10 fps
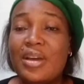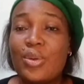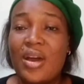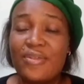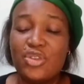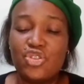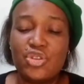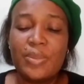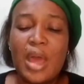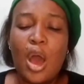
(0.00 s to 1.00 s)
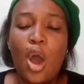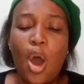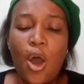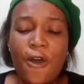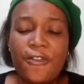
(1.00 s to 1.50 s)
and you have this dream
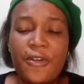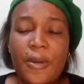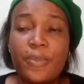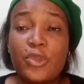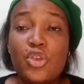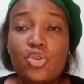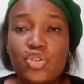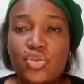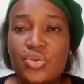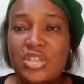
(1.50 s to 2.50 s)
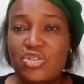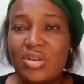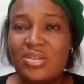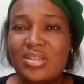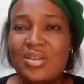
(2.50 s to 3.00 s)
of new shoes, it's
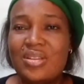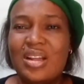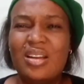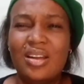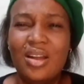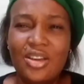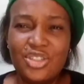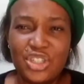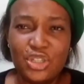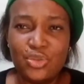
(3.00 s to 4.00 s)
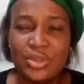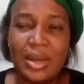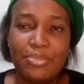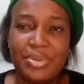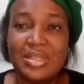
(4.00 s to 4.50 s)
trying to tell you that launch into
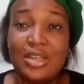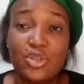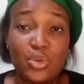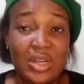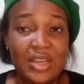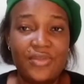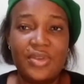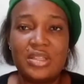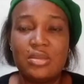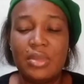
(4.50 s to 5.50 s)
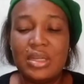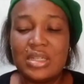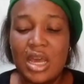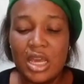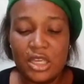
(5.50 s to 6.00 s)
that business or that
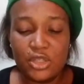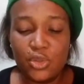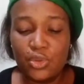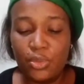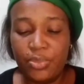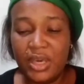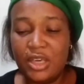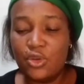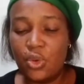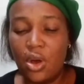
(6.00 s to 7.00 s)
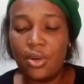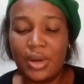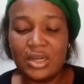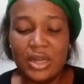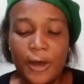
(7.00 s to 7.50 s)
investment is going to pay you. All
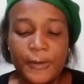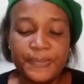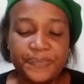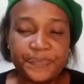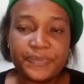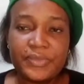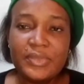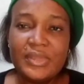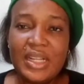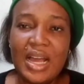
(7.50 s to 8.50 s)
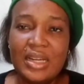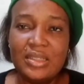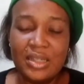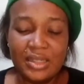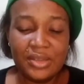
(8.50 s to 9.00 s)
right, now
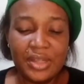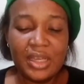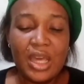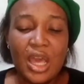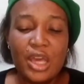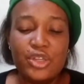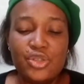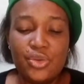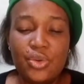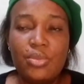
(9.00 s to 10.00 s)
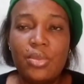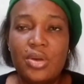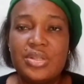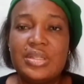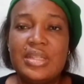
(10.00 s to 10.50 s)
another thing you
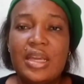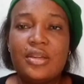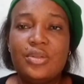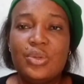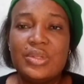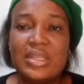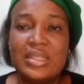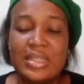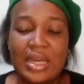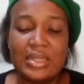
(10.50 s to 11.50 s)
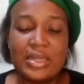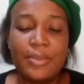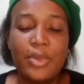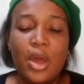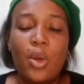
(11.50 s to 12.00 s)
must take note is that
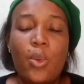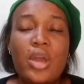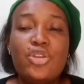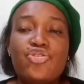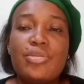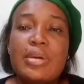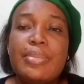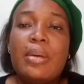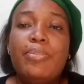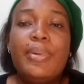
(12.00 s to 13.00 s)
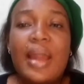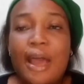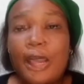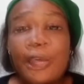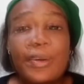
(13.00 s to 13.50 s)
when you dream about black